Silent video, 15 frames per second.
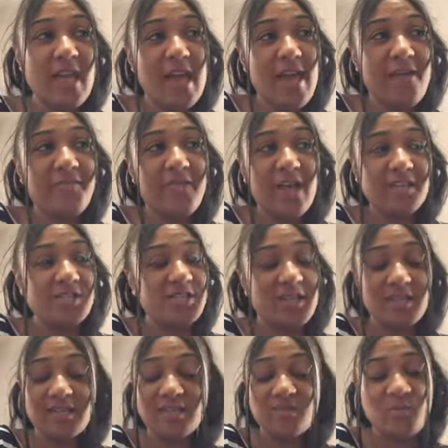and that's
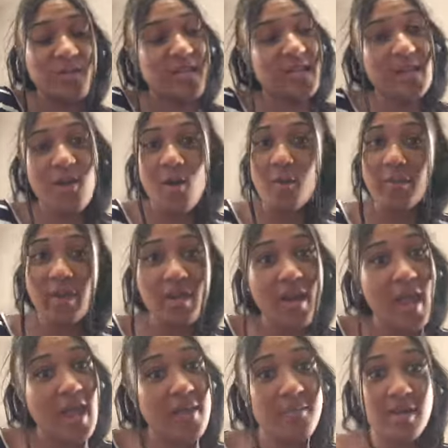just what he gonna be
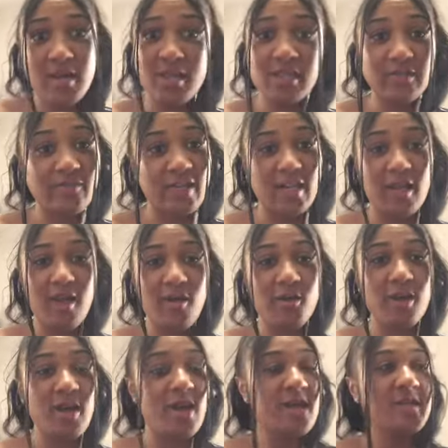named in this video.